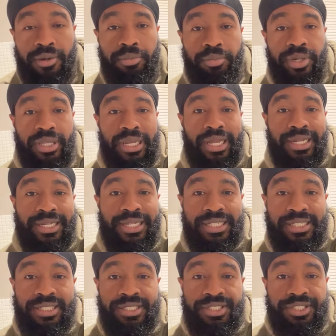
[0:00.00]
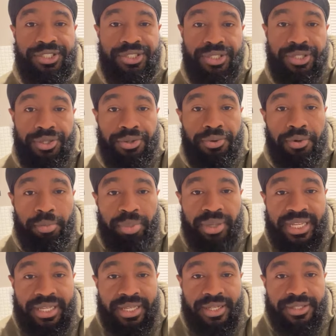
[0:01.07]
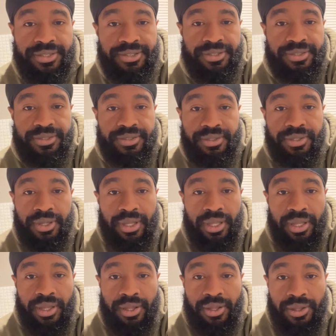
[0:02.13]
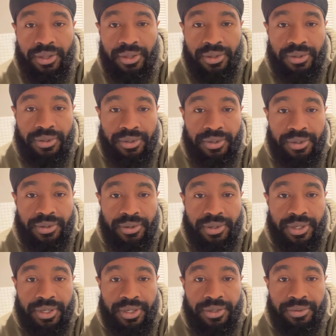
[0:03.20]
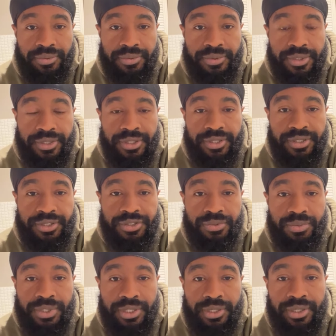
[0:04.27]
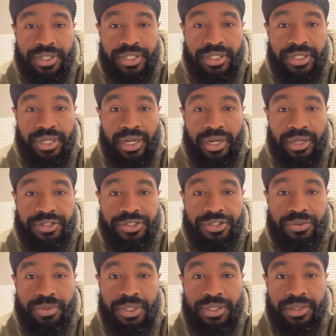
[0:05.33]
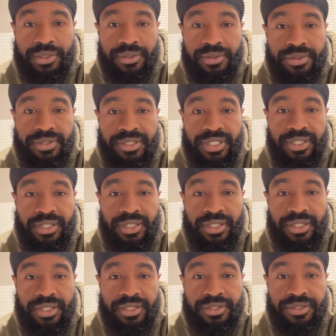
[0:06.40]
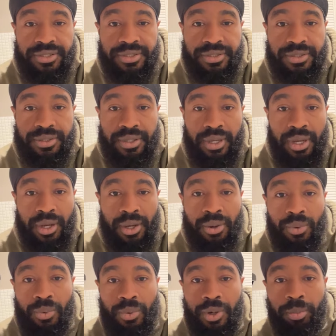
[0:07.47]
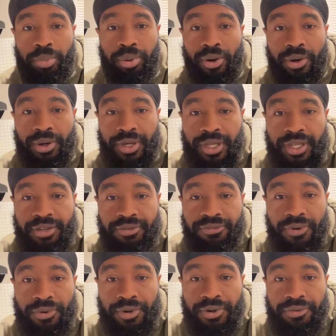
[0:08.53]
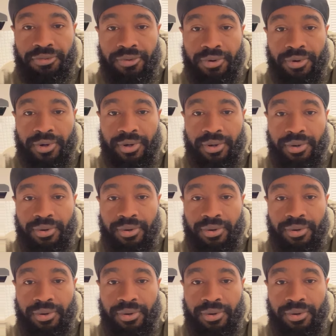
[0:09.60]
But like East Europeans. All right. He's wearing a God sweater. Take a guess what party he voted for.